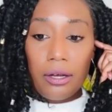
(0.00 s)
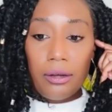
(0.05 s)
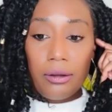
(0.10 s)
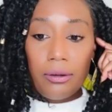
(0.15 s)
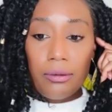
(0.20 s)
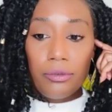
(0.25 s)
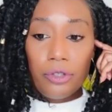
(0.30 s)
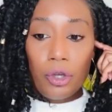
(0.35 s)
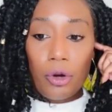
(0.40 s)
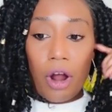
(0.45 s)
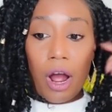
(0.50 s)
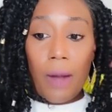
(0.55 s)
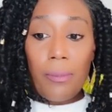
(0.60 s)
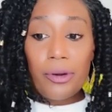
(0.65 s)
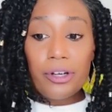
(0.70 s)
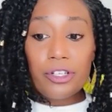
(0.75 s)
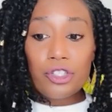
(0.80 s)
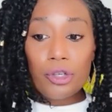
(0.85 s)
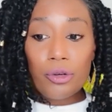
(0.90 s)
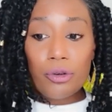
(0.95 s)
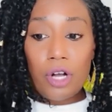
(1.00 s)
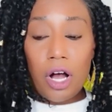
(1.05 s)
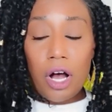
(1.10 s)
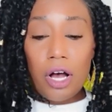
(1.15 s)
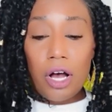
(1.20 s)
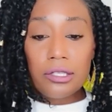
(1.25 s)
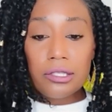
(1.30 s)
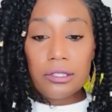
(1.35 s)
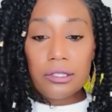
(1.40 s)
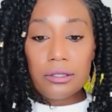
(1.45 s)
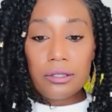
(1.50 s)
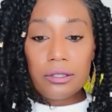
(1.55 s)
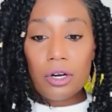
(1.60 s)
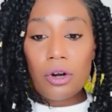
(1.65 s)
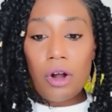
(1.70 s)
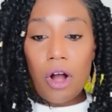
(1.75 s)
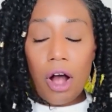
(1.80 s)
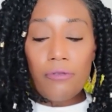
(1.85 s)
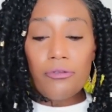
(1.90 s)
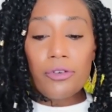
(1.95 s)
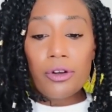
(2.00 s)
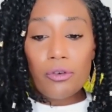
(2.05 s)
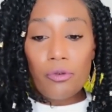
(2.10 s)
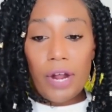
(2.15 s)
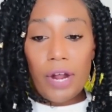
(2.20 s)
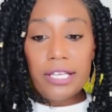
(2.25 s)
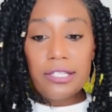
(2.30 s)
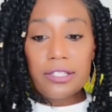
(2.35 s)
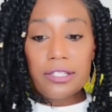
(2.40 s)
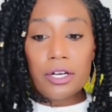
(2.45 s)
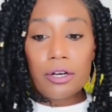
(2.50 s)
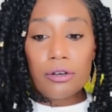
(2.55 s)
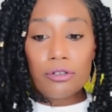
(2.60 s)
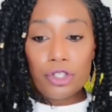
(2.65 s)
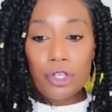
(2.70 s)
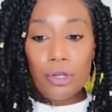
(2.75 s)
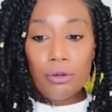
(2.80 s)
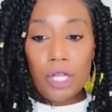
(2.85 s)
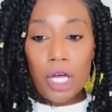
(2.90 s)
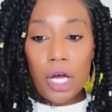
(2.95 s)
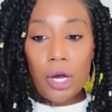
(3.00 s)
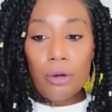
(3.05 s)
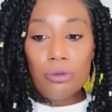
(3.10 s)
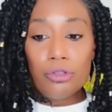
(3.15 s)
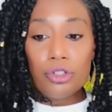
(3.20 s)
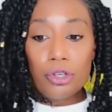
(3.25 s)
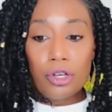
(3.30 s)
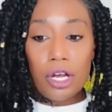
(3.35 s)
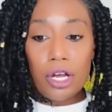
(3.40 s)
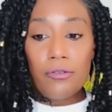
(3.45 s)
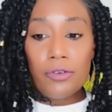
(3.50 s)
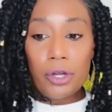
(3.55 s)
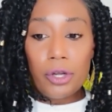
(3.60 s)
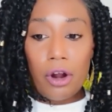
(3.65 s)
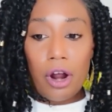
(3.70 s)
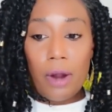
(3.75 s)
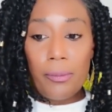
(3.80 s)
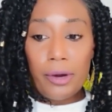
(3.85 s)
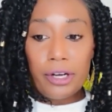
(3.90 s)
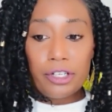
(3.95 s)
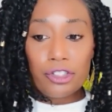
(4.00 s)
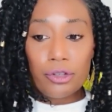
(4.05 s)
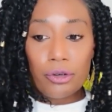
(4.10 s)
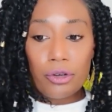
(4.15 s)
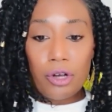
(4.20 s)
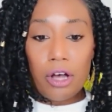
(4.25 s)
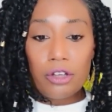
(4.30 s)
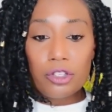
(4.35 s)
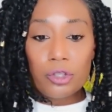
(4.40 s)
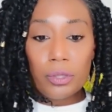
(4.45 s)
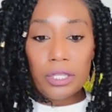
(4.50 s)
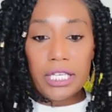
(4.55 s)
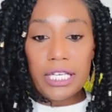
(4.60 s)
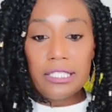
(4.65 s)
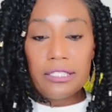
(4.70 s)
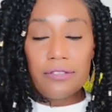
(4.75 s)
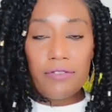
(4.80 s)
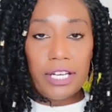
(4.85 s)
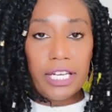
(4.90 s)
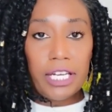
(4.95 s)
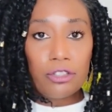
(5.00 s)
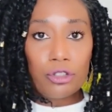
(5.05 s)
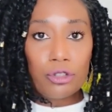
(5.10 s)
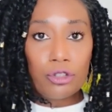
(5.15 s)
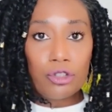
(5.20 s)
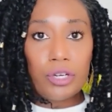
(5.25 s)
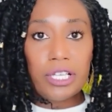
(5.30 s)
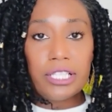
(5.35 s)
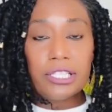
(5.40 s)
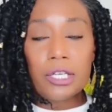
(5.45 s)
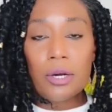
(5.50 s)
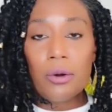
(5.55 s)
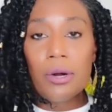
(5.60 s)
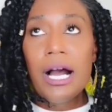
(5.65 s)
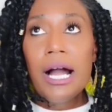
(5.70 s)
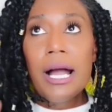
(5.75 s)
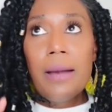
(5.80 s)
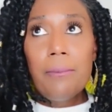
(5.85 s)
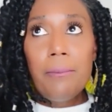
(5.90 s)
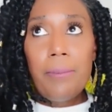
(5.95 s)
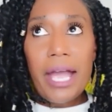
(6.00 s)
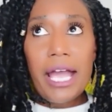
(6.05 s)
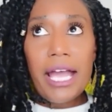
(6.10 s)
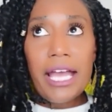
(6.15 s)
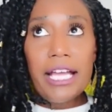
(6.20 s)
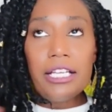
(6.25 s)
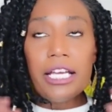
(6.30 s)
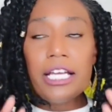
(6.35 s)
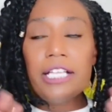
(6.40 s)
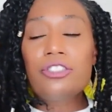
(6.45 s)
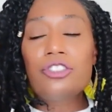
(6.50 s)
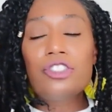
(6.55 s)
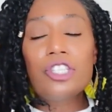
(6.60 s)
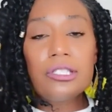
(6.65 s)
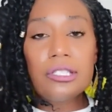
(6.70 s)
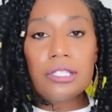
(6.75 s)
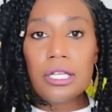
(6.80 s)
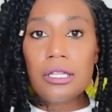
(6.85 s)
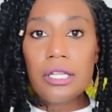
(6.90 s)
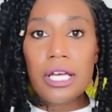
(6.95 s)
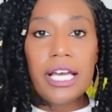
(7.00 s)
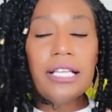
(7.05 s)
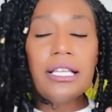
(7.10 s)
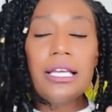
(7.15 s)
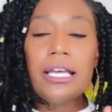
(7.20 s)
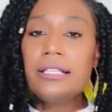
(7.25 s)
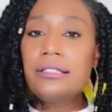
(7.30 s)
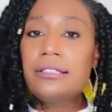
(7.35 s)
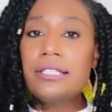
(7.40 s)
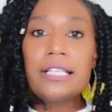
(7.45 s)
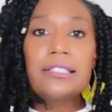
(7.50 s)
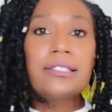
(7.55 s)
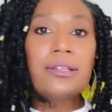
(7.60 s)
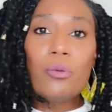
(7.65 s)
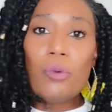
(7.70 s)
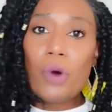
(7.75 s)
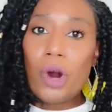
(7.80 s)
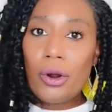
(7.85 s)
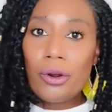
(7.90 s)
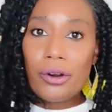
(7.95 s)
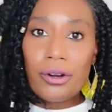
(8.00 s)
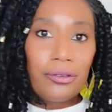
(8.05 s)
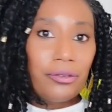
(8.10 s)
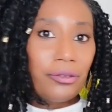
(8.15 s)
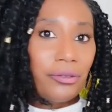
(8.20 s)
your operational costs, or offering rates that are too low to cover your operational costs, will lead to financial stress. So but it's just it doesn't work.